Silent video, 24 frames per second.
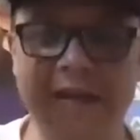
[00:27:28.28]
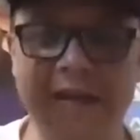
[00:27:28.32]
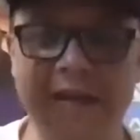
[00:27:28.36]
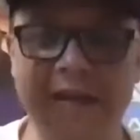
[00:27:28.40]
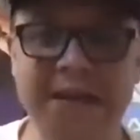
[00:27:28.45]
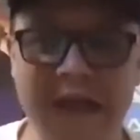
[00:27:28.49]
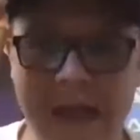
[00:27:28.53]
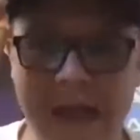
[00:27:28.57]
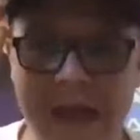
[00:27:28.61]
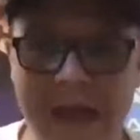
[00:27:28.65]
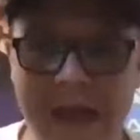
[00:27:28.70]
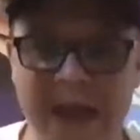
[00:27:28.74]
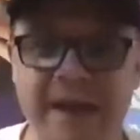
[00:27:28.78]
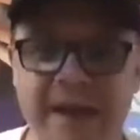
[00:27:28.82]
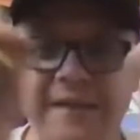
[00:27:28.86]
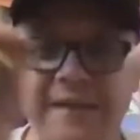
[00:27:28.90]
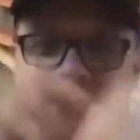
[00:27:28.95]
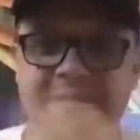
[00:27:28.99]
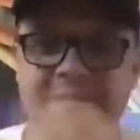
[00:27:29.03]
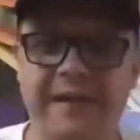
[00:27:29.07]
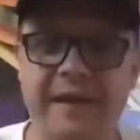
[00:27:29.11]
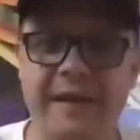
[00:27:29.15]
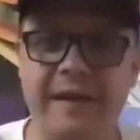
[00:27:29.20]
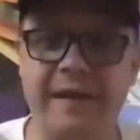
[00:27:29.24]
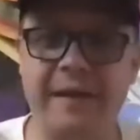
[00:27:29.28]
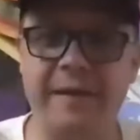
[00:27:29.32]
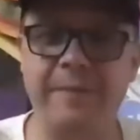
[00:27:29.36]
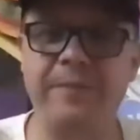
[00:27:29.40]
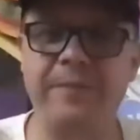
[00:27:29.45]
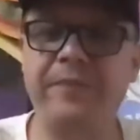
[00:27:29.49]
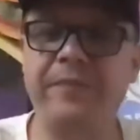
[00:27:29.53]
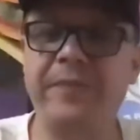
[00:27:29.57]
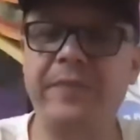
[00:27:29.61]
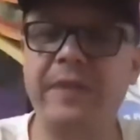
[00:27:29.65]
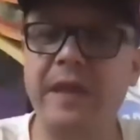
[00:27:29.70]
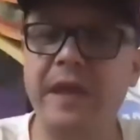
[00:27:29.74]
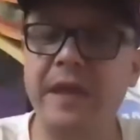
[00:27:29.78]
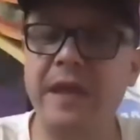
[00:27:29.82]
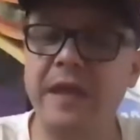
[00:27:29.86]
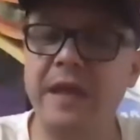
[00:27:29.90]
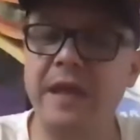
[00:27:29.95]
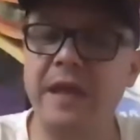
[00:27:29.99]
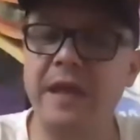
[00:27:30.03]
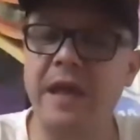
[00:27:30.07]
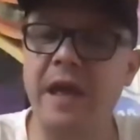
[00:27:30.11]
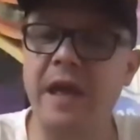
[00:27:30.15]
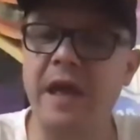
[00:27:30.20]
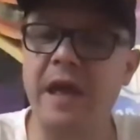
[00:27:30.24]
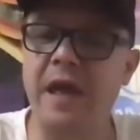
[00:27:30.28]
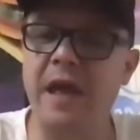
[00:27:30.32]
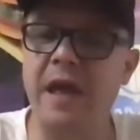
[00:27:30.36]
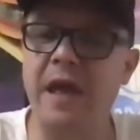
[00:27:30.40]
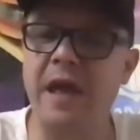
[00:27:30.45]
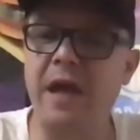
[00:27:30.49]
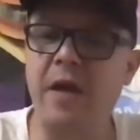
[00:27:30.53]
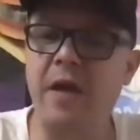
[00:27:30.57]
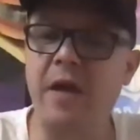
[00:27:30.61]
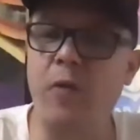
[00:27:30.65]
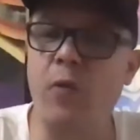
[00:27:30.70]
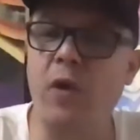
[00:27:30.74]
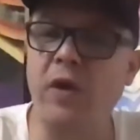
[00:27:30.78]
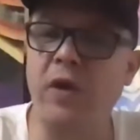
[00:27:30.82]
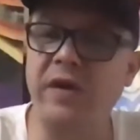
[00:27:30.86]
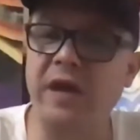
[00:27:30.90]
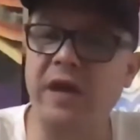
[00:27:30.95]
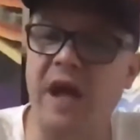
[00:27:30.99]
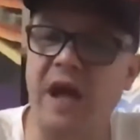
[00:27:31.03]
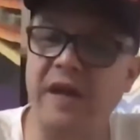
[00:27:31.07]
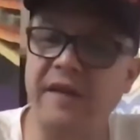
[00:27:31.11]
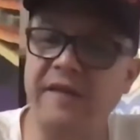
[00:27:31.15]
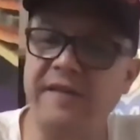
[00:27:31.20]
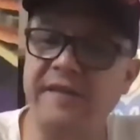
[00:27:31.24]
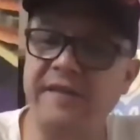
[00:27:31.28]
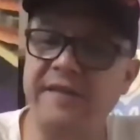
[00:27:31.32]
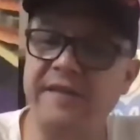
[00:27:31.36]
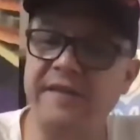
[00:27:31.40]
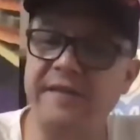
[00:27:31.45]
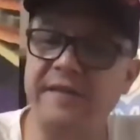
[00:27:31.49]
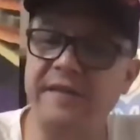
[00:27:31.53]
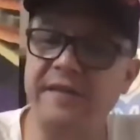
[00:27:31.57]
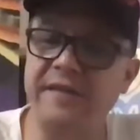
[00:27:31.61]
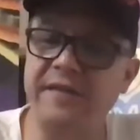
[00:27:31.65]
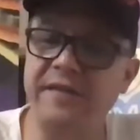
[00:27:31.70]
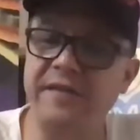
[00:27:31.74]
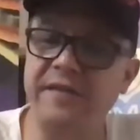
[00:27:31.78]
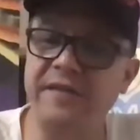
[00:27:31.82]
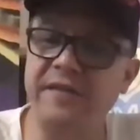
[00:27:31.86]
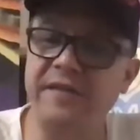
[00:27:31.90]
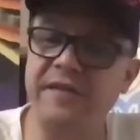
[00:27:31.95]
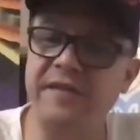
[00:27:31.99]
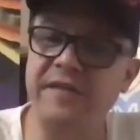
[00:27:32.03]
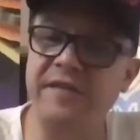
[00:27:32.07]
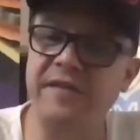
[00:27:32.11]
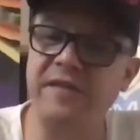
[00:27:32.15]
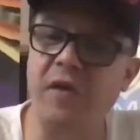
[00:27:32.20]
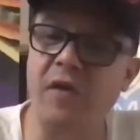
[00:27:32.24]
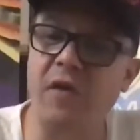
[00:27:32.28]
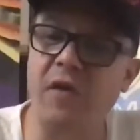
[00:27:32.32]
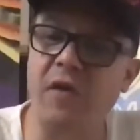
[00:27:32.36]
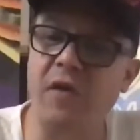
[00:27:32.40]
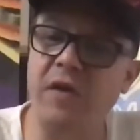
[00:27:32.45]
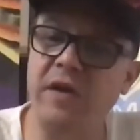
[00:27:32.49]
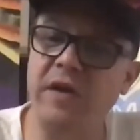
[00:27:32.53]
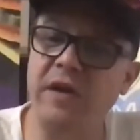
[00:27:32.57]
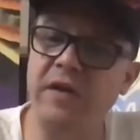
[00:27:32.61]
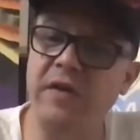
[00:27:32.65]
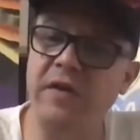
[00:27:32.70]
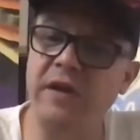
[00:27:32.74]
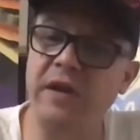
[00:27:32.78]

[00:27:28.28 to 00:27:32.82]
And what I saw here